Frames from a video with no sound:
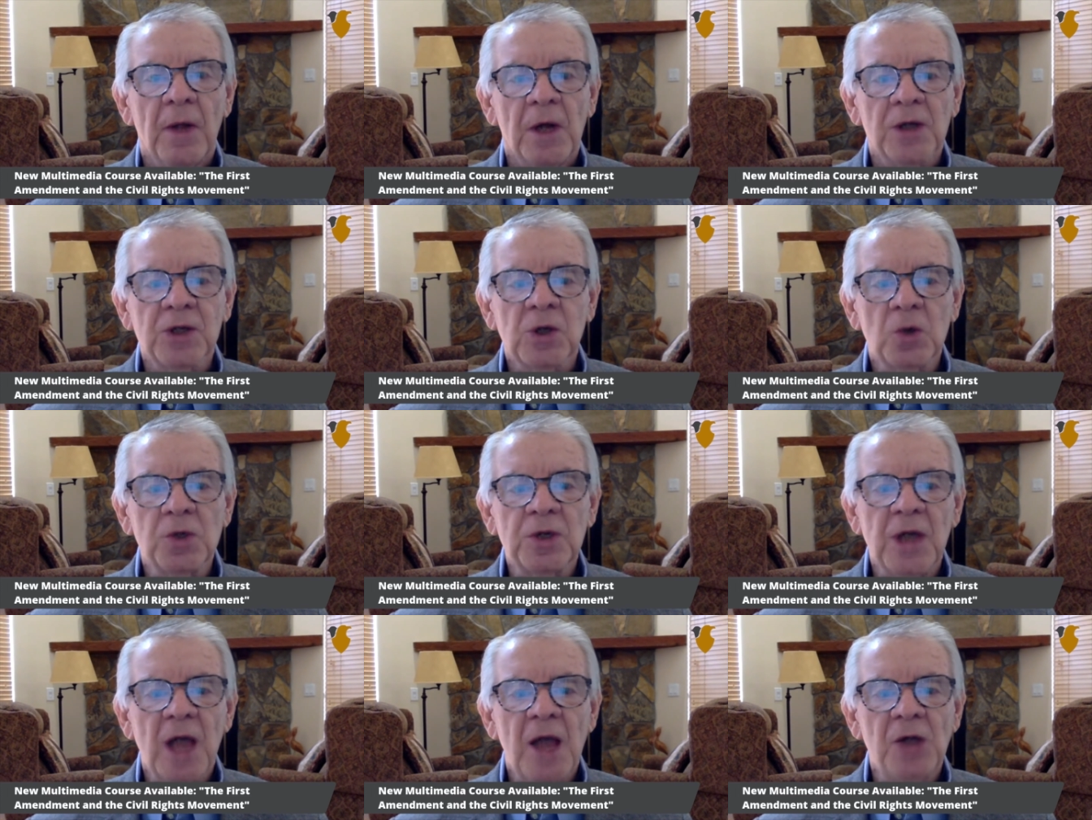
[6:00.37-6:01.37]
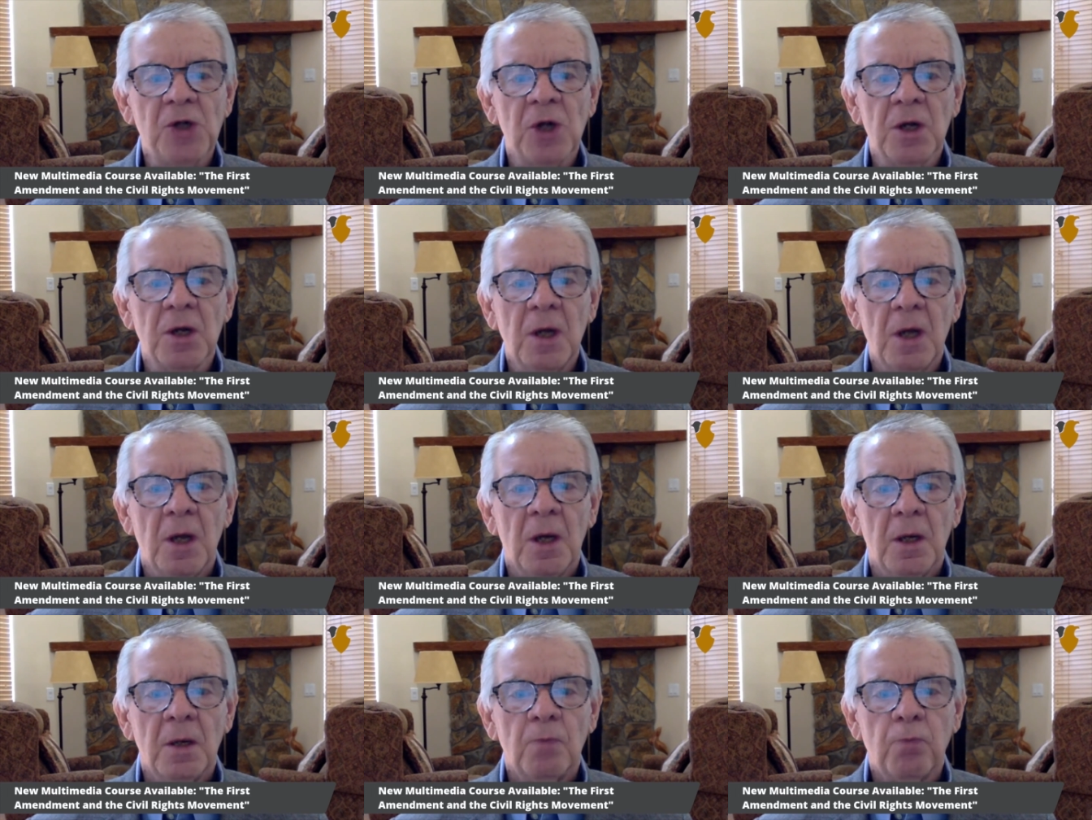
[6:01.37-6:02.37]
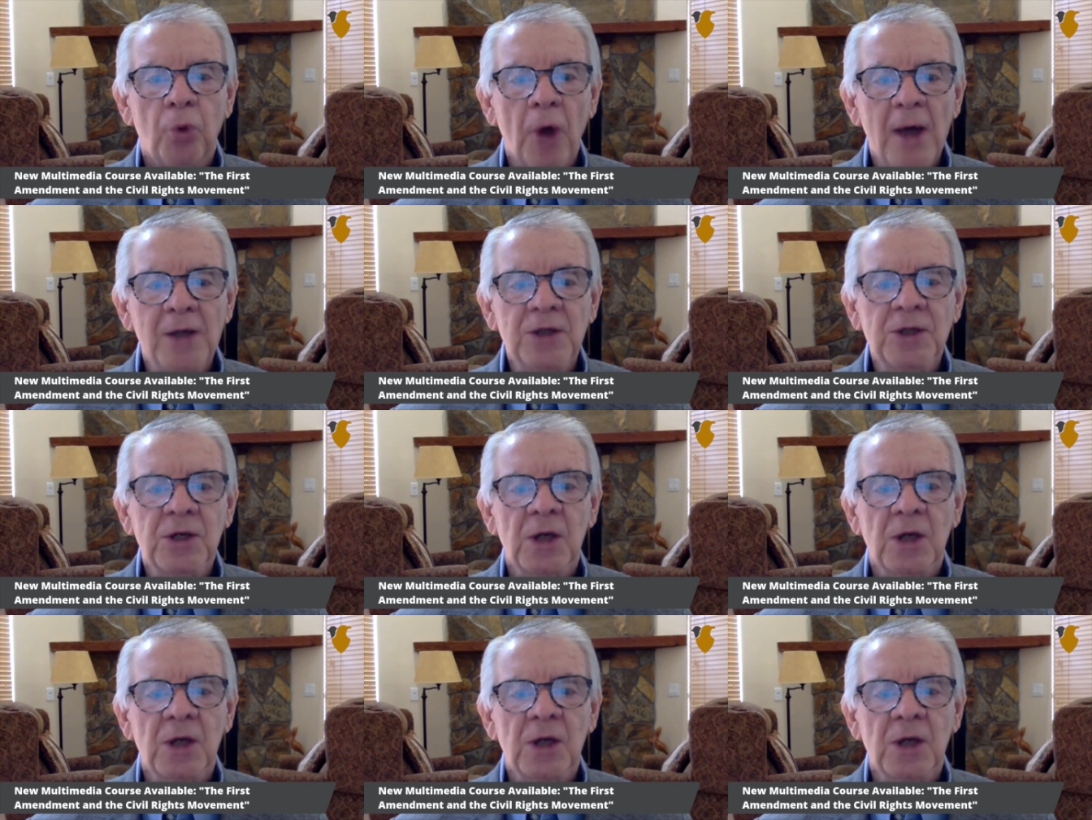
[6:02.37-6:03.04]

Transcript: association, press,